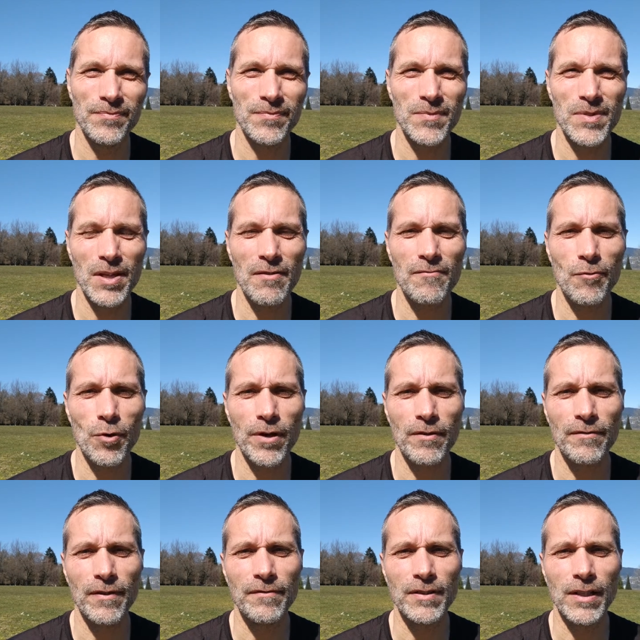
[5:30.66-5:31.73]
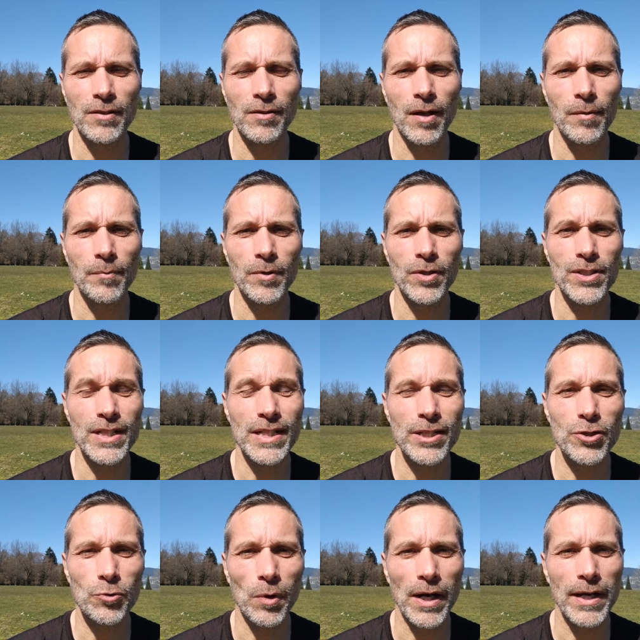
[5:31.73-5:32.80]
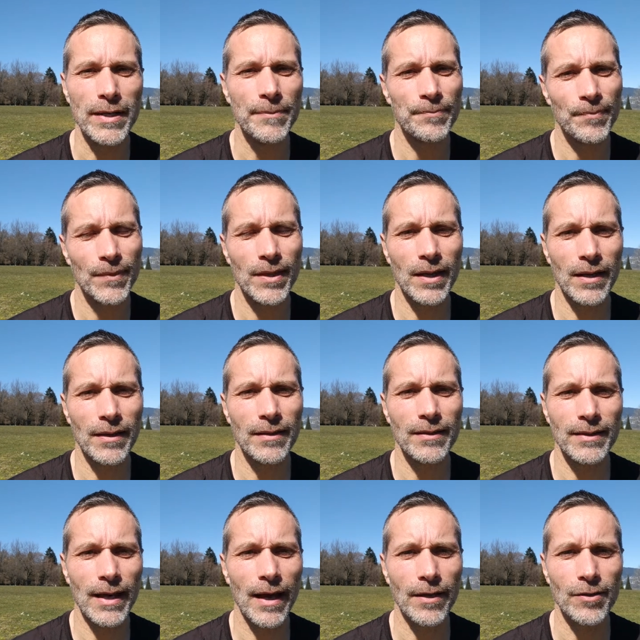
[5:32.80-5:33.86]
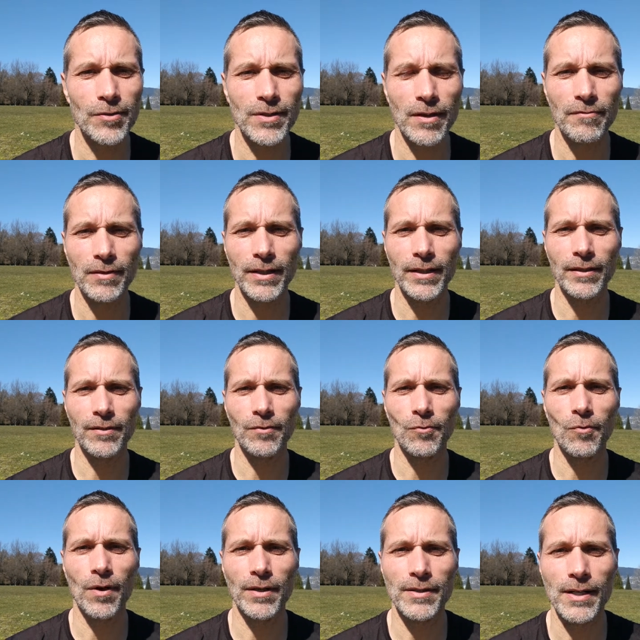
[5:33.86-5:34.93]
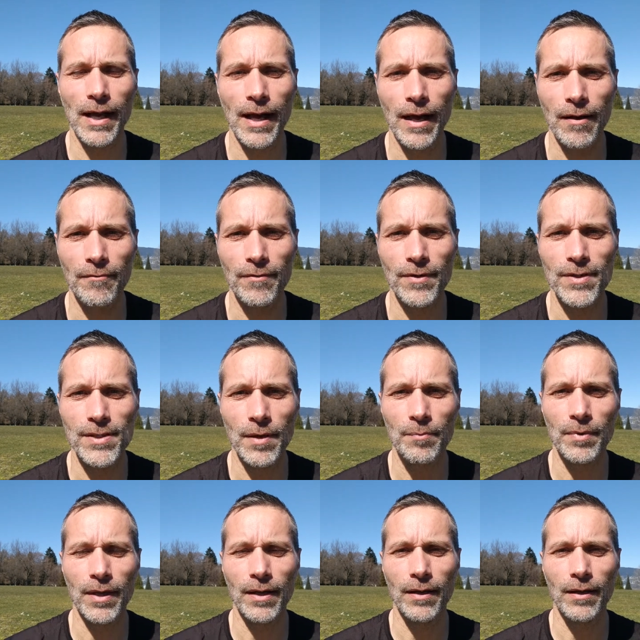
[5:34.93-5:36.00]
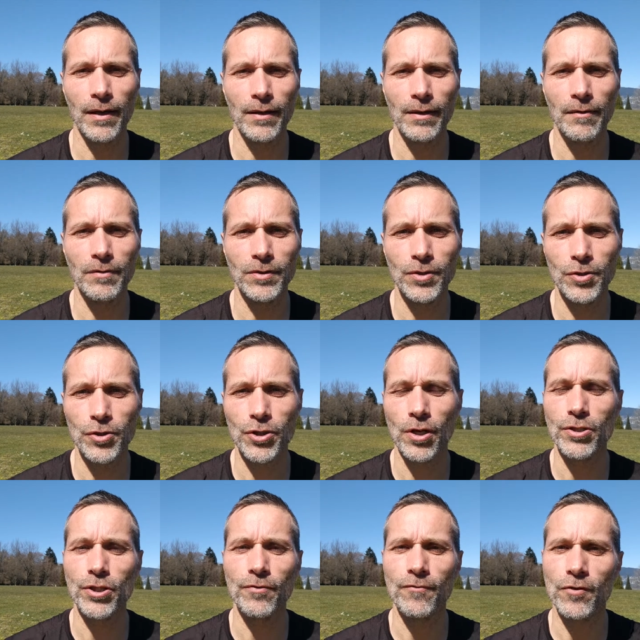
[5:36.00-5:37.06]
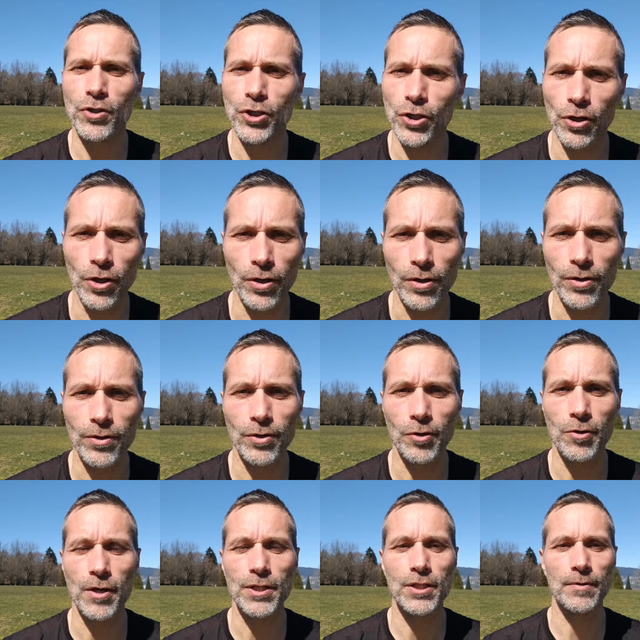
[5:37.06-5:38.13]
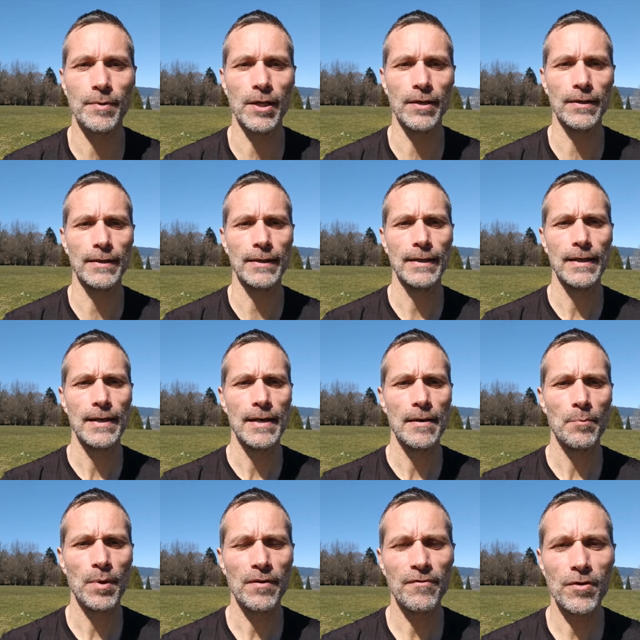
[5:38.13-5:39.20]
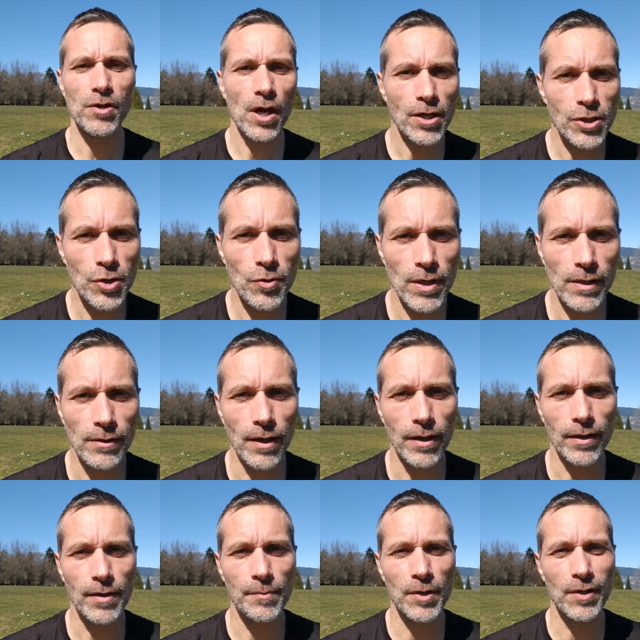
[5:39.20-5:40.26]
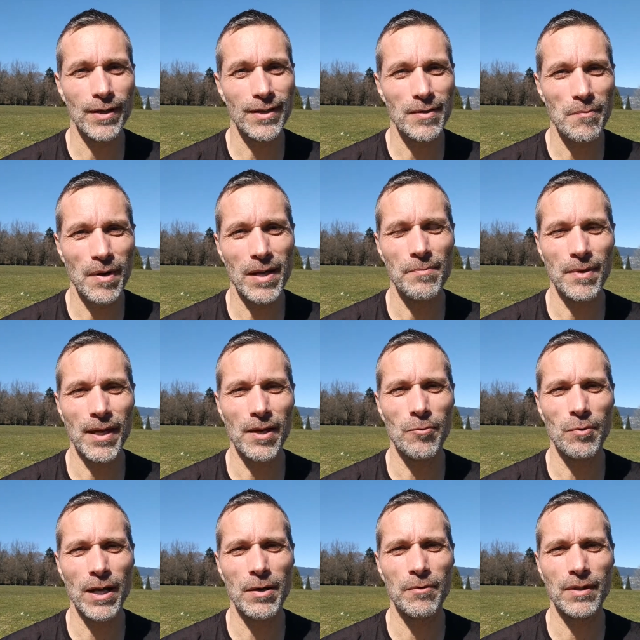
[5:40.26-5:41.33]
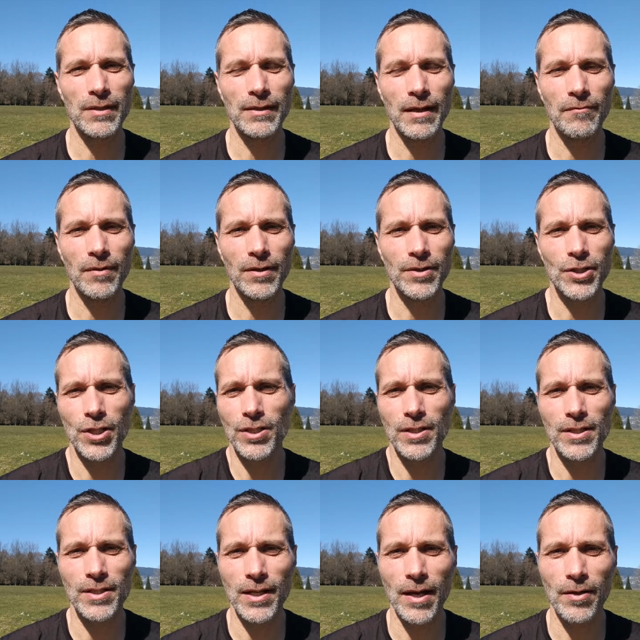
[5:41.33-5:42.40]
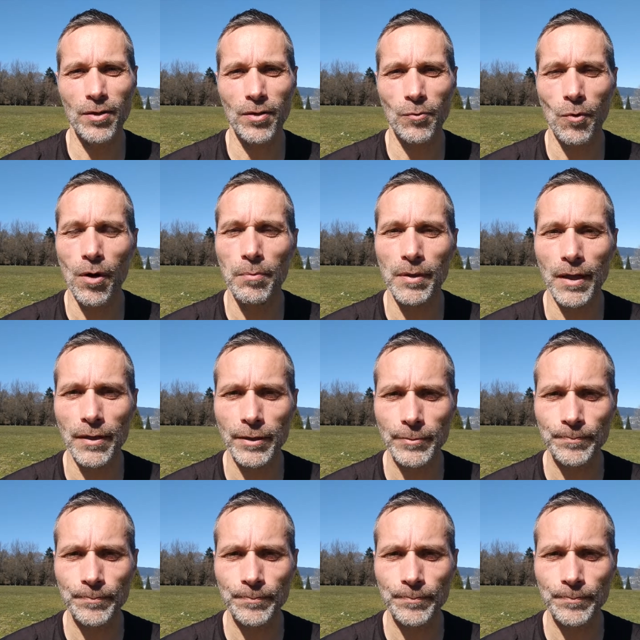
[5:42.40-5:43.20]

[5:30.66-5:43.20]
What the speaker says: 40 or 50 kilometers each way. Then yeah, you definitely want to have a level 2 charger for sure, no question about it. But if you're not doing a lot of commuting, you might get away with just the standard wall plug.